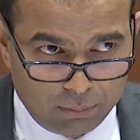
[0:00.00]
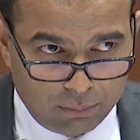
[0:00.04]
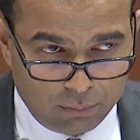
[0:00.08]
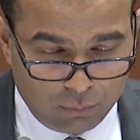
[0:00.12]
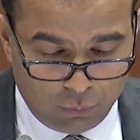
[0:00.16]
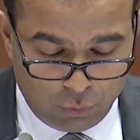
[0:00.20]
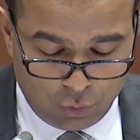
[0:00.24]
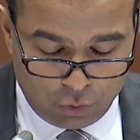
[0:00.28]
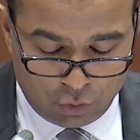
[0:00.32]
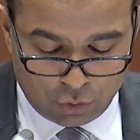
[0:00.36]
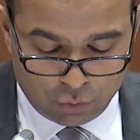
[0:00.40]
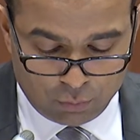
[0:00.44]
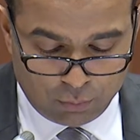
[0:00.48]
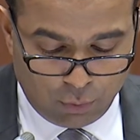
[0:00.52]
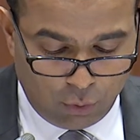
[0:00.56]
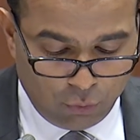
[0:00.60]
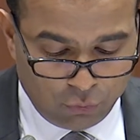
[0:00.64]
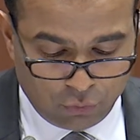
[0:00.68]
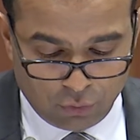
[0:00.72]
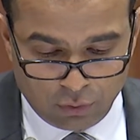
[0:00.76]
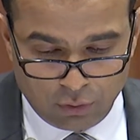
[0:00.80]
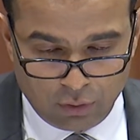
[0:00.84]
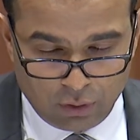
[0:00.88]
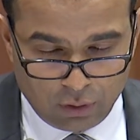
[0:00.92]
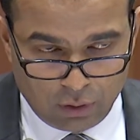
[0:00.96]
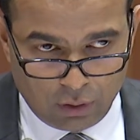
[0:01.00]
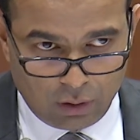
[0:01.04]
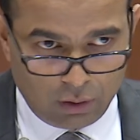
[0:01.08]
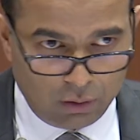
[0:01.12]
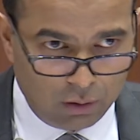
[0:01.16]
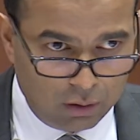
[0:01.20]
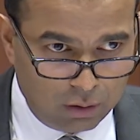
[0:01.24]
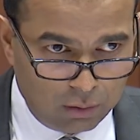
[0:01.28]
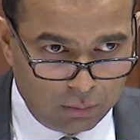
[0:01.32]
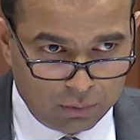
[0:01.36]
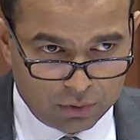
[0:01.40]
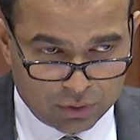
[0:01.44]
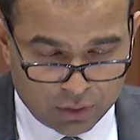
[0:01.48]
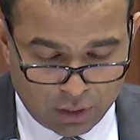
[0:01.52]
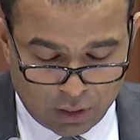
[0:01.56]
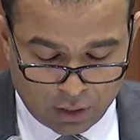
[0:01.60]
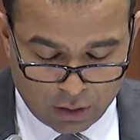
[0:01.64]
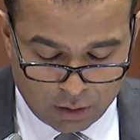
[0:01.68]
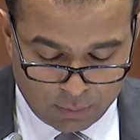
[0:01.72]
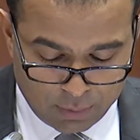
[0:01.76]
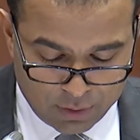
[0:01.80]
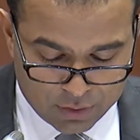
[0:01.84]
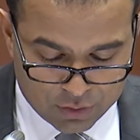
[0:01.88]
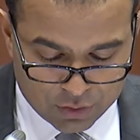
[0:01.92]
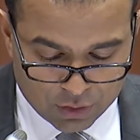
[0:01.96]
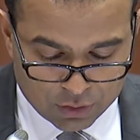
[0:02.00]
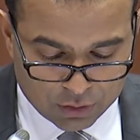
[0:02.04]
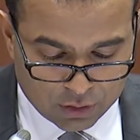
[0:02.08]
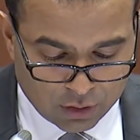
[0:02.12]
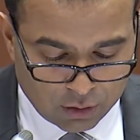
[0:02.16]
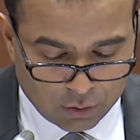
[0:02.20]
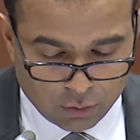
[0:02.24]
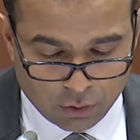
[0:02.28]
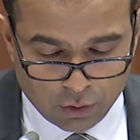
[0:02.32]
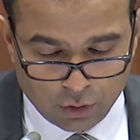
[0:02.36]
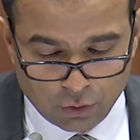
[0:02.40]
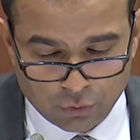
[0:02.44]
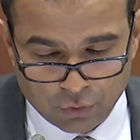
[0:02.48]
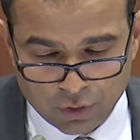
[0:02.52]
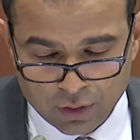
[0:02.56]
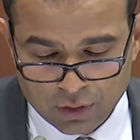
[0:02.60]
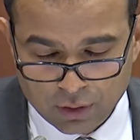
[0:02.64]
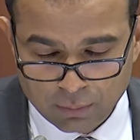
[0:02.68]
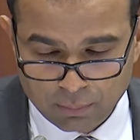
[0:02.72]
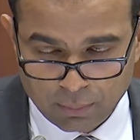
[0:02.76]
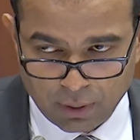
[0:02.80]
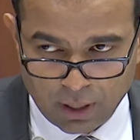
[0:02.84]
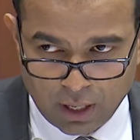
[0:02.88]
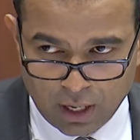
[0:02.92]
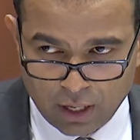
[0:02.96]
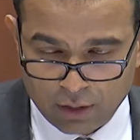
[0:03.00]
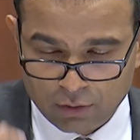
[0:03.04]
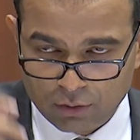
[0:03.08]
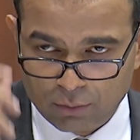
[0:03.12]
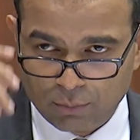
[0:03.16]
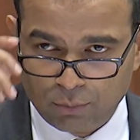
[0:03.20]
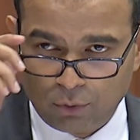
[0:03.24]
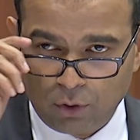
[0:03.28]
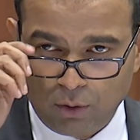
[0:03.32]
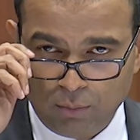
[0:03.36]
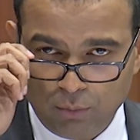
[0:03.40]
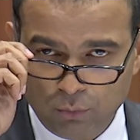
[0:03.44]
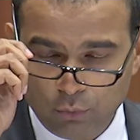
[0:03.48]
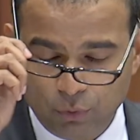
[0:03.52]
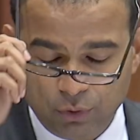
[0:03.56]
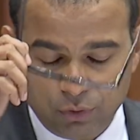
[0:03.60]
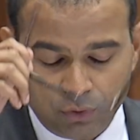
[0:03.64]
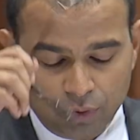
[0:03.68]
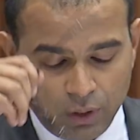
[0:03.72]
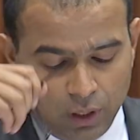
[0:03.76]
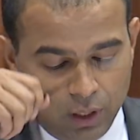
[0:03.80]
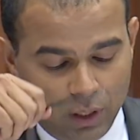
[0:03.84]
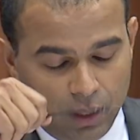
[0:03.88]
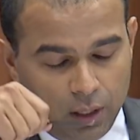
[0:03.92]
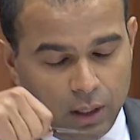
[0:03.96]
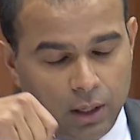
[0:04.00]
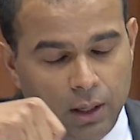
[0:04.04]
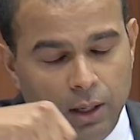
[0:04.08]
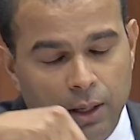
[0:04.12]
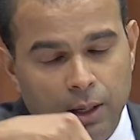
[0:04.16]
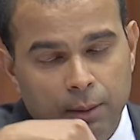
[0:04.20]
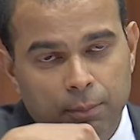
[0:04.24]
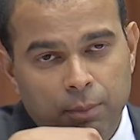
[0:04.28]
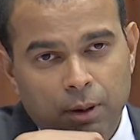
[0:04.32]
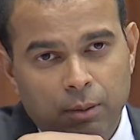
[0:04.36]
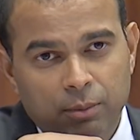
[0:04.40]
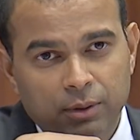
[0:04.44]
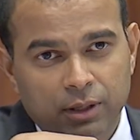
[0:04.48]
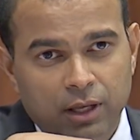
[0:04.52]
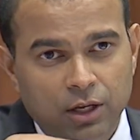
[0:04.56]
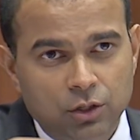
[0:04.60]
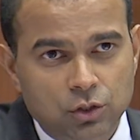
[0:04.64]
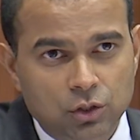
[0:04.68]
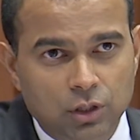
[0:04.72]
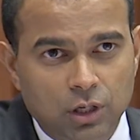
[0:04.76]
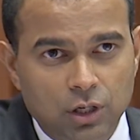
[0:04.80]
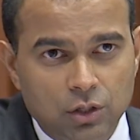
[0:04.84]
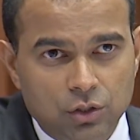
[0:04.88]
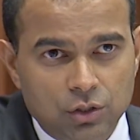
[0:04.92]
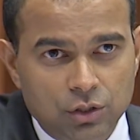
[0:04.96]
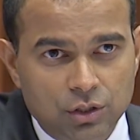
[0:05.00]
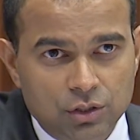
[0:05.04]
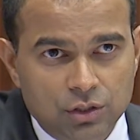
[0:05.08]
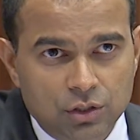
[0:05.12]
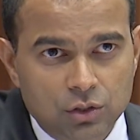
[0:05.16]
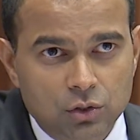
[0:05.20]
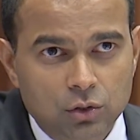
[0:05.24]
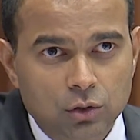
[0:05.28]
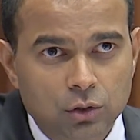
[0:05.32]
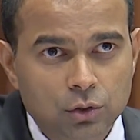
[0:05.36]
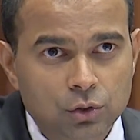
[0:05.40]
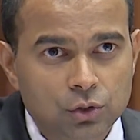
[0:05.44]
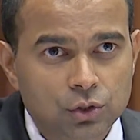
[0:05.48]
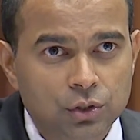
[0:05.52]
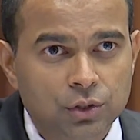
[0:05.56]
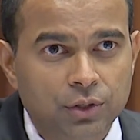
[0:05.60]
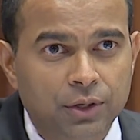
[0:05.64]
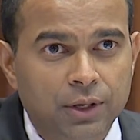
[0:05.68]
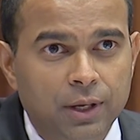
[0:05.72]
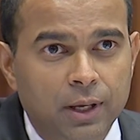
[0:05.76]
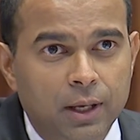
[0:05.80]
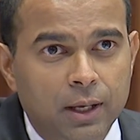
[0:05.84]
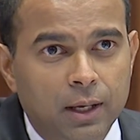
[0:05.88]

Would you both, Starhub and Singtel, you agree that part of the problem with public education is the solution?